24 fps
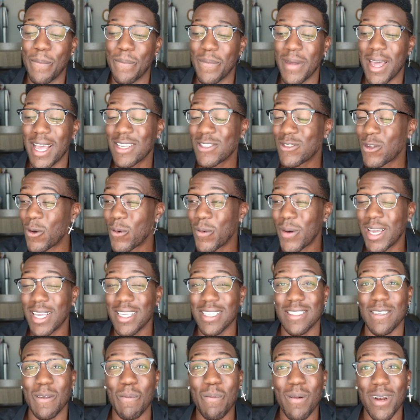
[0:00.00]
As always,
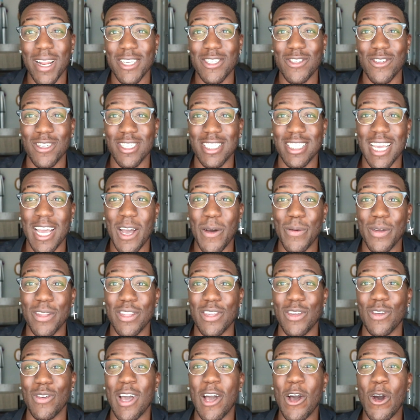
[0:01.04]
it's a pleasure to chat with
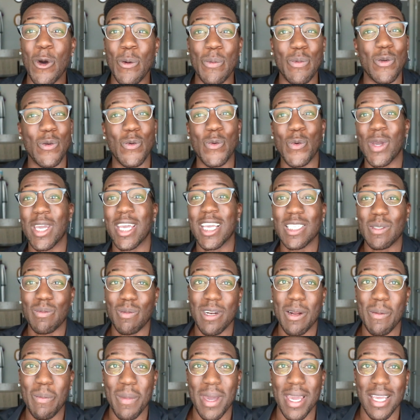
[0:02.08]
you. I hope your week has been
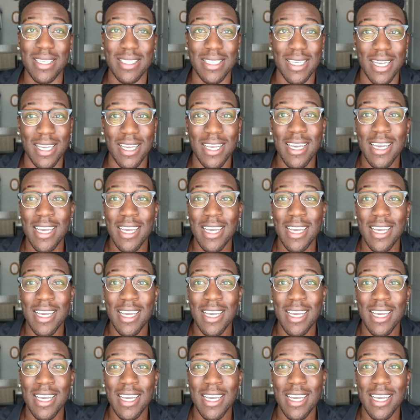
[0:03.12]
amazing.